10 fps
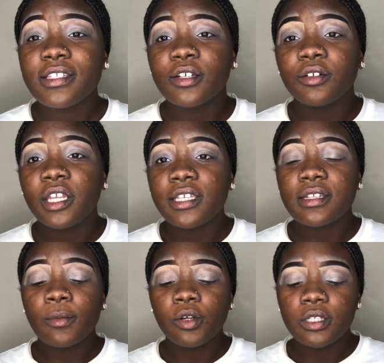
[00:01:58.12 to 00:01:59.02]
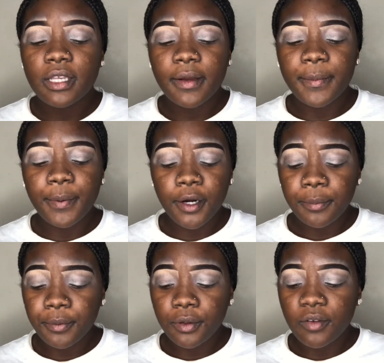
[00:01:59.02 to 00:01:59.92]
So next I'm going to take a
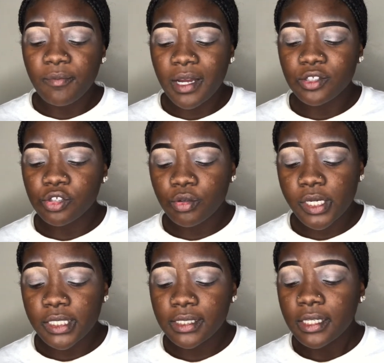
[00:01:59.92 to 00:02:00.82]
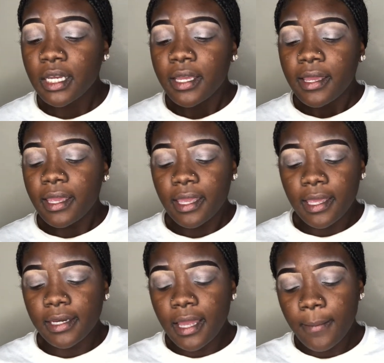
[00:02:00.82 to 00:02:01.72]
purple of my choice
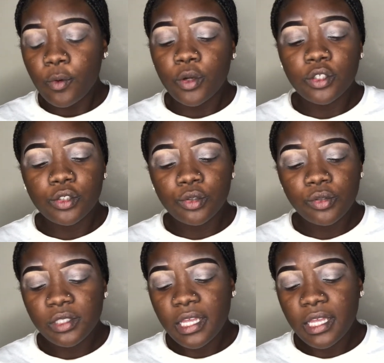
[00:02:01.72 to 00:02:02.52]
and I'm going to use